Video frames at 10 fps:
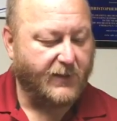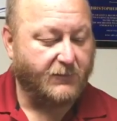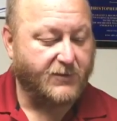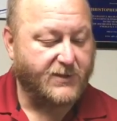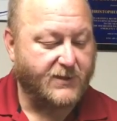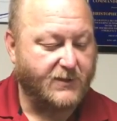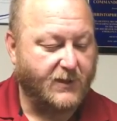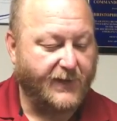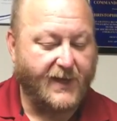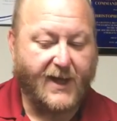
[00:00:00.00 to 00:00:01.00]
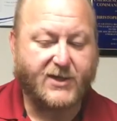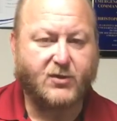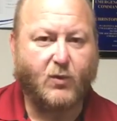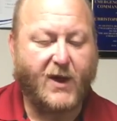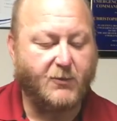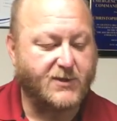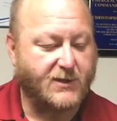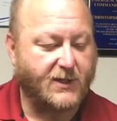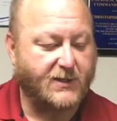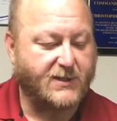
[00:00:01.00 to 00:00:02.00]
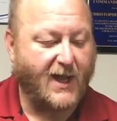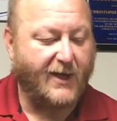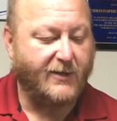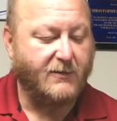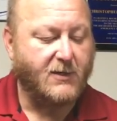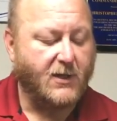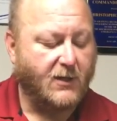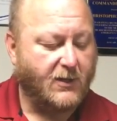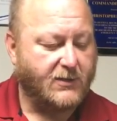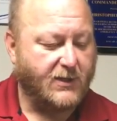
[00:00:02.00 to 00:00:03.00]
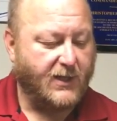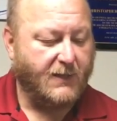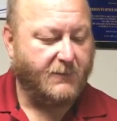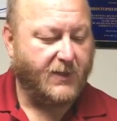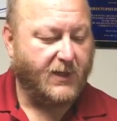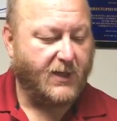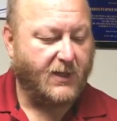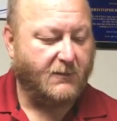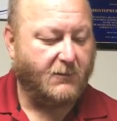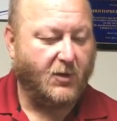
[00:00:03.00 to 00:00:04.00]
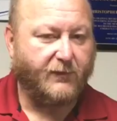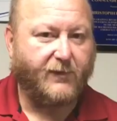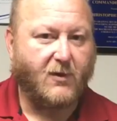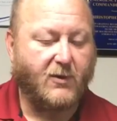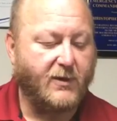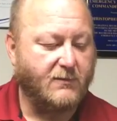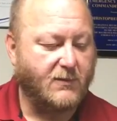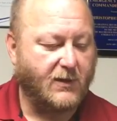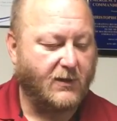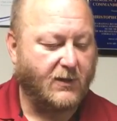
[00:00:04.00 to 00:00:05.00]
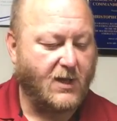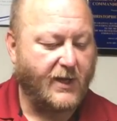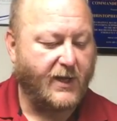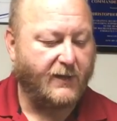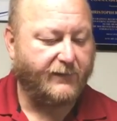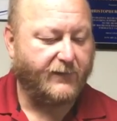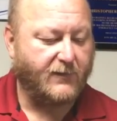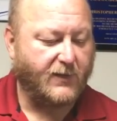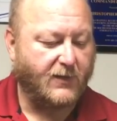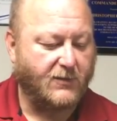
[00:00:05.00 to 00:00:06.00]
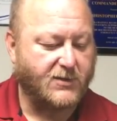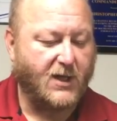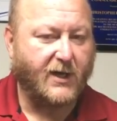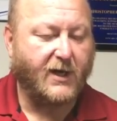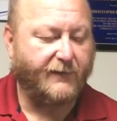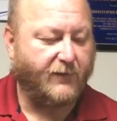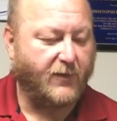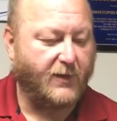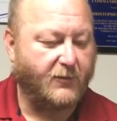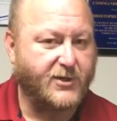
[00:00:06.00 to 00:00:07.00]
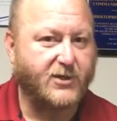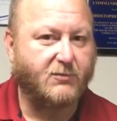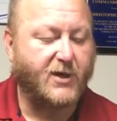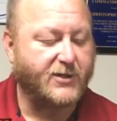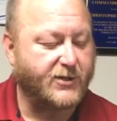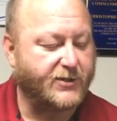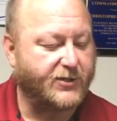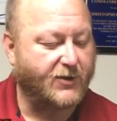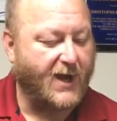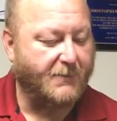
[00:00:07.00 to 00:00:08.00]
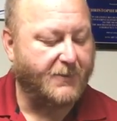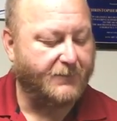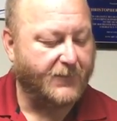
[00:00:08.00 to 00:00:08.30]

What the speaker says: It was that extra weight was desired to keep the bolt forward long enough and closed long enough for the residual pressures to drop.